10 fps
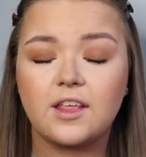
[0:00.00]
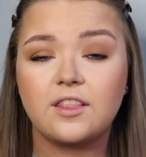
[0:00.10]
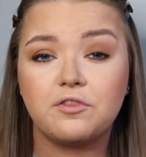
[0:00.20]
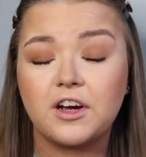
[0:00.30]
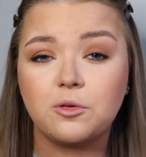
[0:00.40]
Then the
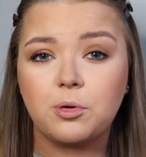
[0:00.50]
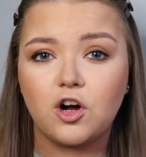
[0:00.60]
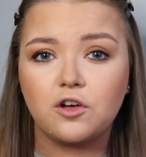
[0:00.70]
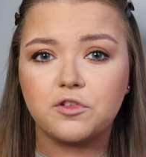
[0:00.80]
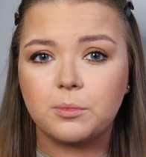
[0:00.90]
final
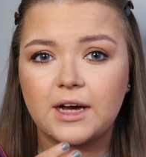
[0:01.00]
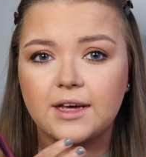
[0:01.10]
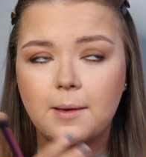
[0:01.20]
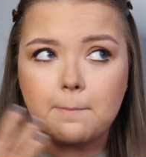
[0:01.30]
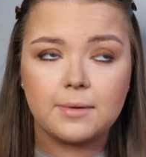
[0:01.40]
part for
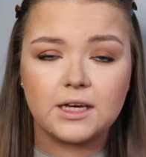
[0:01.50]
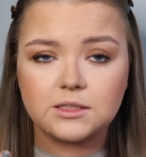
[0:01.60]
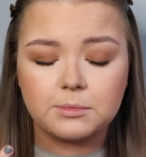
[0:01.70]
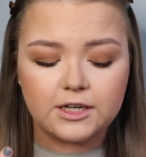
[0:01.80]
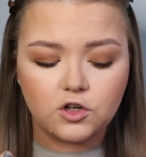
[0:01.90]
my
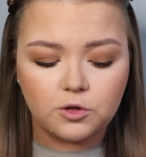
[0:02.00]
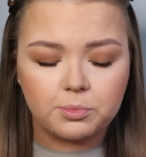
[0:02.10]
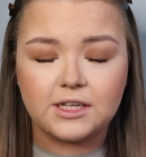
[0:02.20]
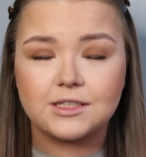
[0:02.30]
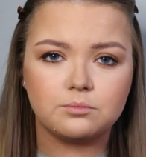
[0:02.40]
base makeup
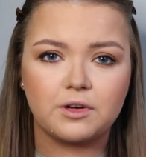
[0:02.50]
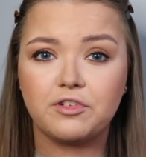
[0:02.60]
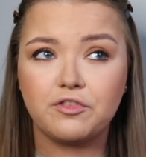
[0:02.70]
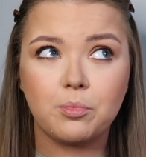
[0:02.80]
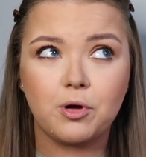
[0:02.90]
is my
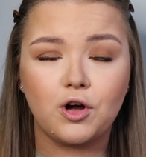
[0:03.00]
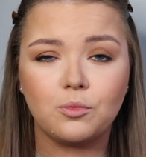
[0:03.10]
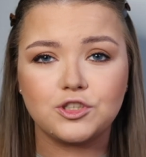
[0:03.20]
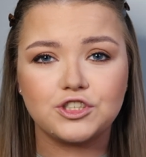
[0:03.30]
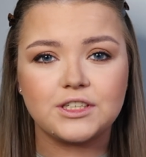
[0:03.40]
favourite part,
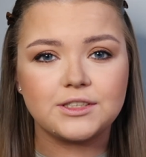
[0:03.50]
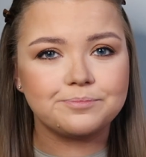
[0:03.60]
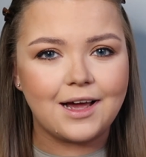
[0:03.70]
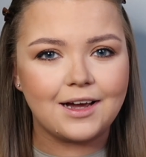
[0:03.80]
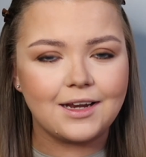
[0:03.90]
which is
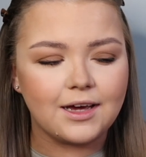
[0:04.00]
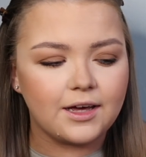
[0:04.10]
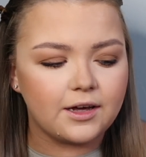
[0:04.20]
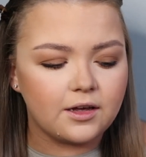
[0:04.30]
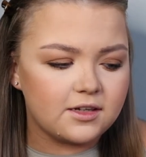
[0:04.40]

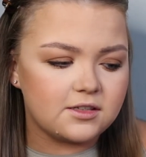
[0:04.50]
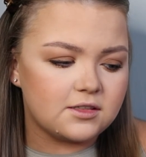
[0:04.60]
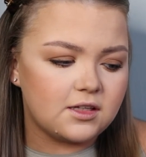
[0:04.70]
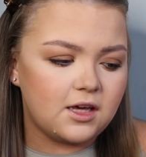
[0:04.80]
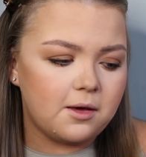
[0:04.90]
highlighter. This is
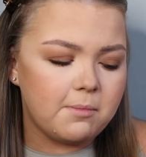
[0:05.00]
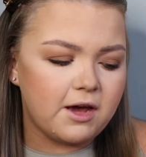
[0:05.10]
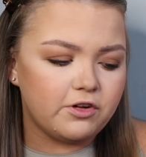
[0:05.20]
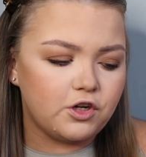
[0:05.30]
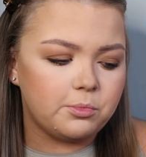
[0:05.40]
the
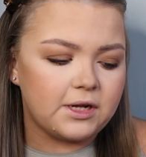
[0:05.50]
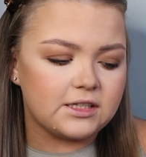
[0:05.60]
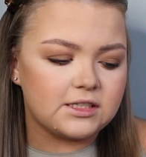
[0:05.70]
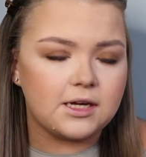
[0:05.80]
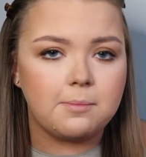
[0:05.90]

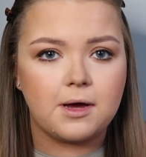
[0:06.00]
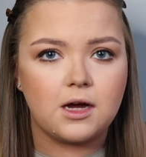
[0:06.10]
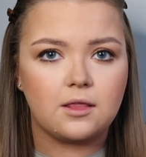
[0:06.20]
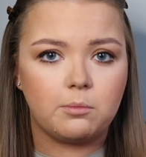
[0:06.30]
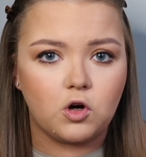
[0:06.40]
Maryloumaniser
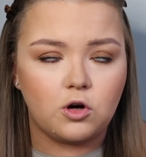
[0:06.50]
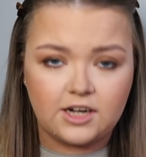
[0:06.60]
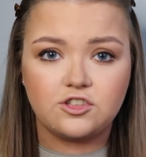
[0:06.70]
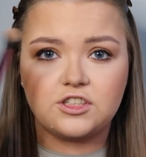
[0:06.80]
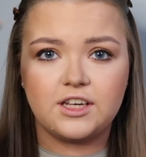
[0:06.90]
by TheBalm. I
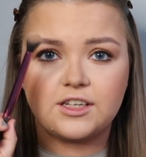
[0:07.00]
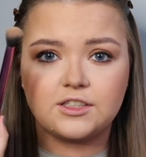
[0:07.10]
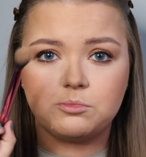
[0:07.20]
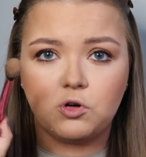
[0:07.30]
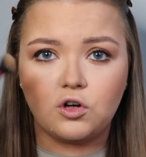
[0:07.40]
just take a
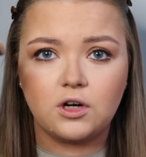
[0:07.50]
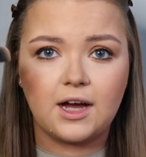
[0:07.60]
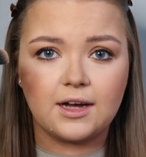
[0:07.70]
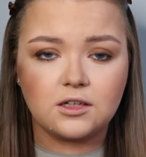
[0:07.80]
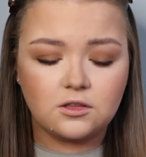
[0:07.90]
small
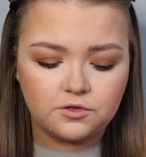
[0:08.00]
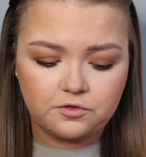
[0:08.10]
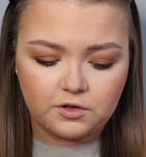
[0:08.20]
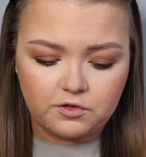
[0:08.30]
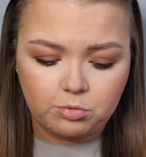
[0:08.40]
angled
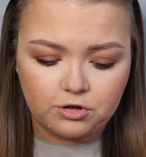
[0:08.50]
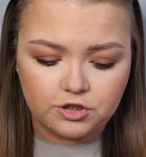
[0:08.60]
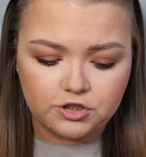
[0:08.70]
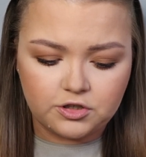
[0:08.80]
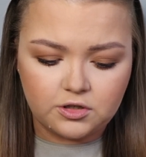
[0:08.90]
fluffy
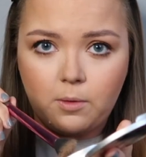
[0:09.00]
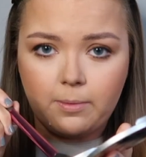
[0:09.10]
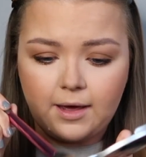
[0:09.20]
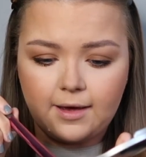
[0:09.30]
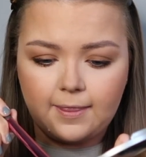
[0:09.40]
brush, pop
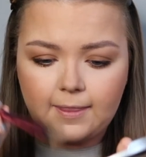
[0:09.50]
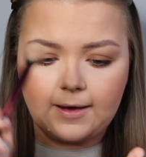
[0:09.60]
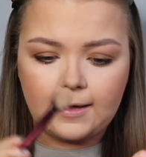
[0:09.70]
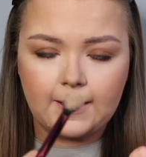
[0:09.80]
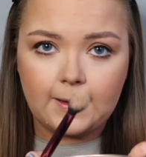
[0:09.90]
that in there,